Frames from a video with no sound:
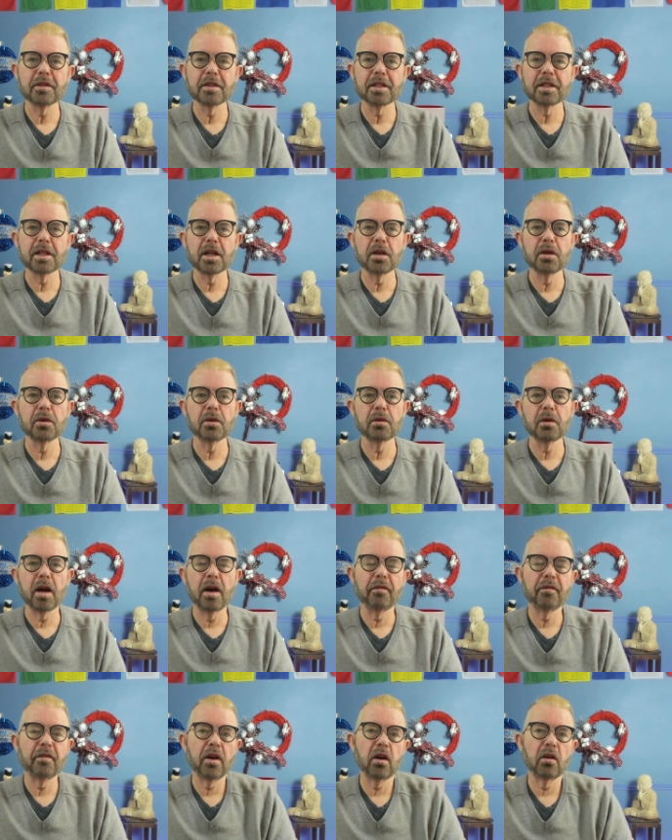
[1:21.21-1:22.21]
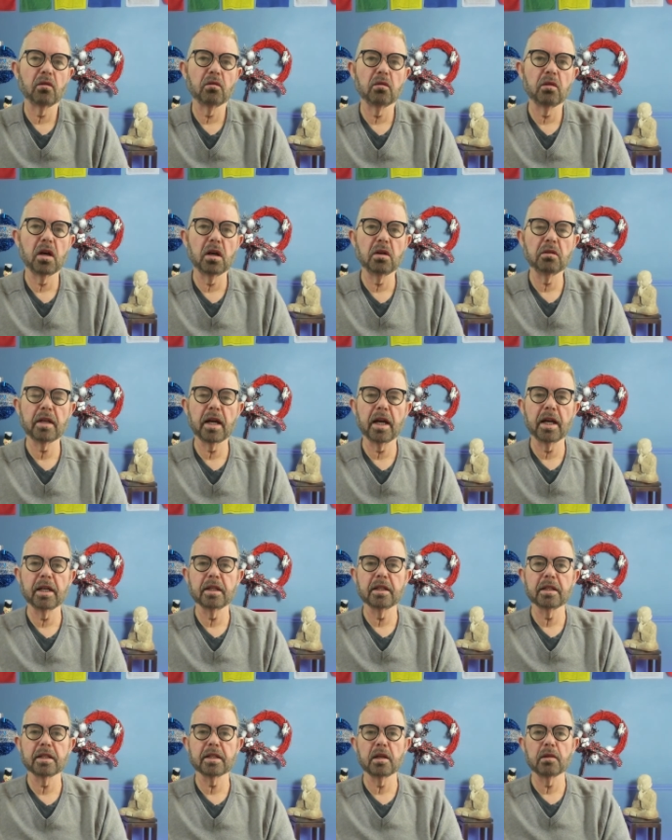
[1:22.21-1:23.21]
So I felt
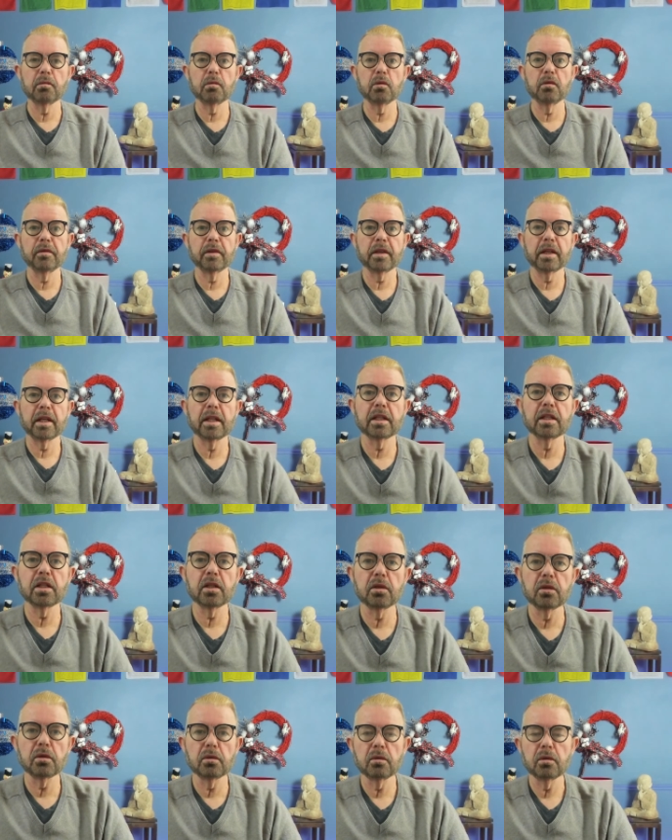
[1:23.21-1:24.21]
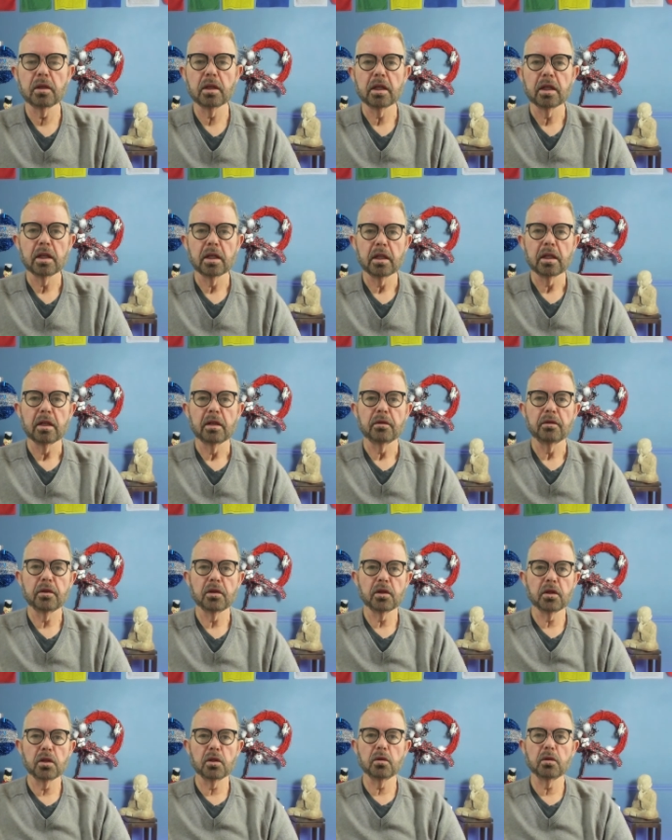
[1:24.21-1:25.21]
okay. So moving into the
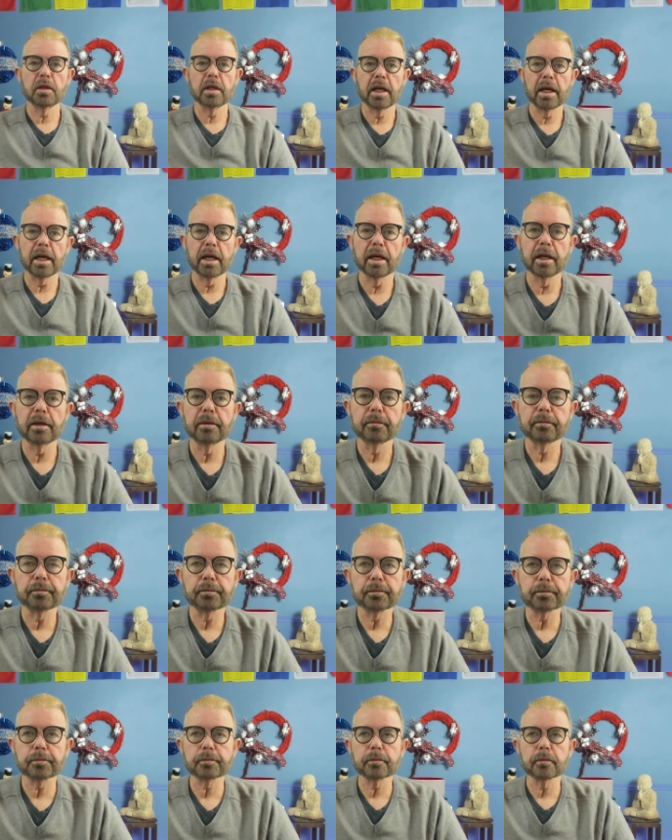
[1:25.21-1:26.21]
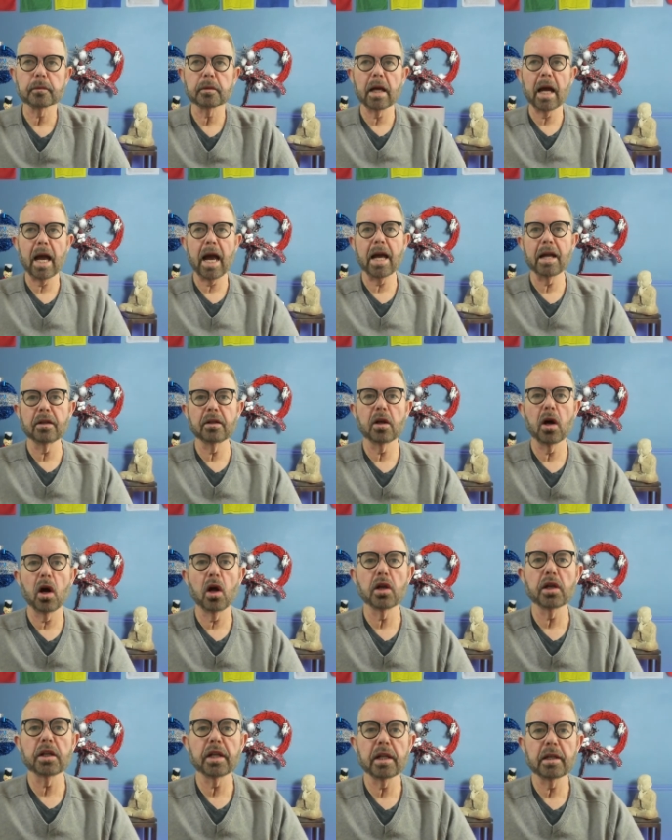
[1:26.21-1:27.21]
new year and the
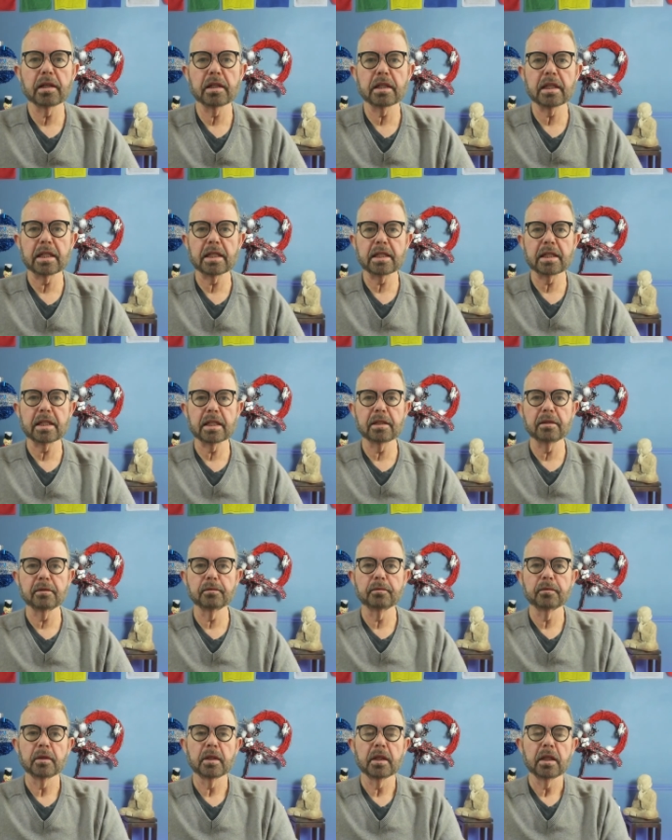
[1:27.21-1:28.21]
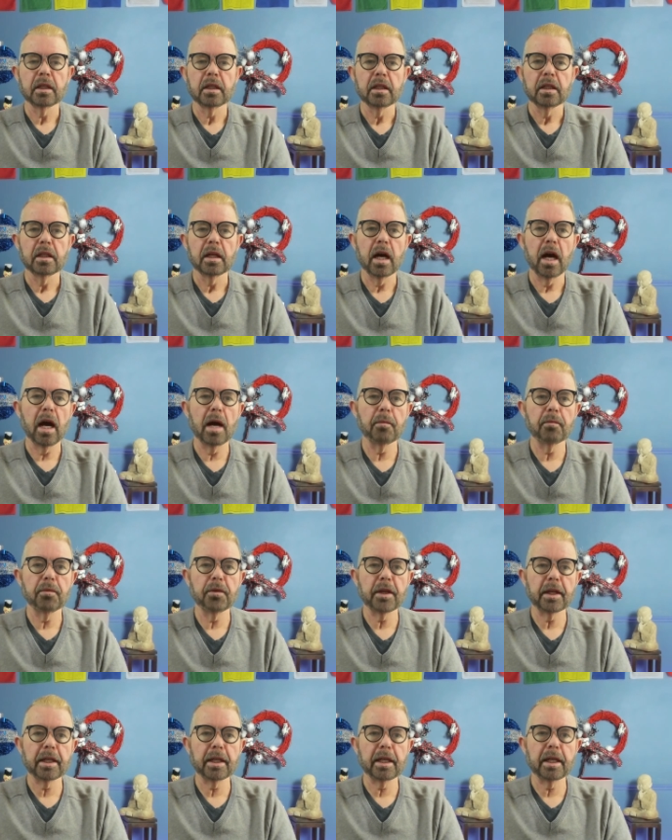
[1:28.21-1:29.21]
holiday season, I'm
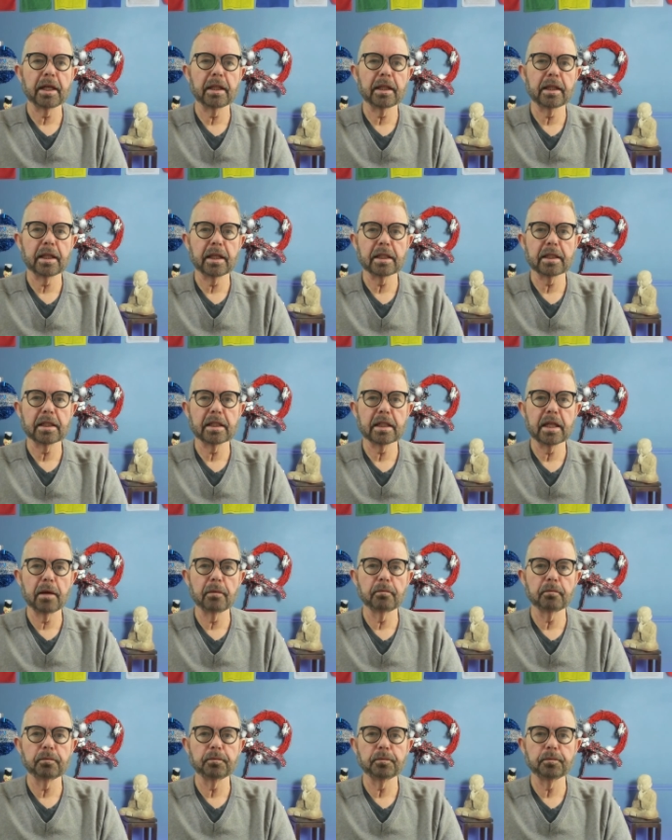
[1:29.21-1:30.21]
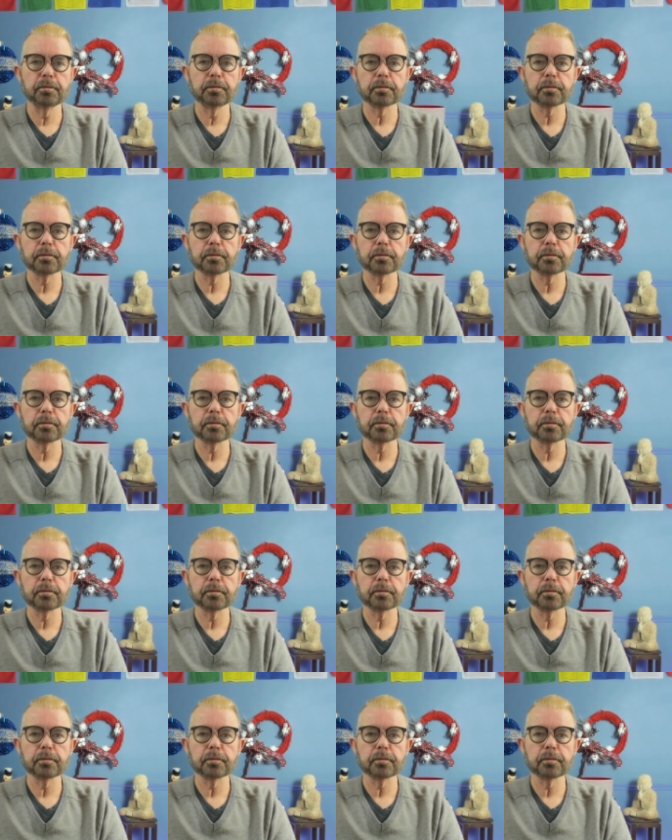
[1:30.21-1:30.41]
thinking that um,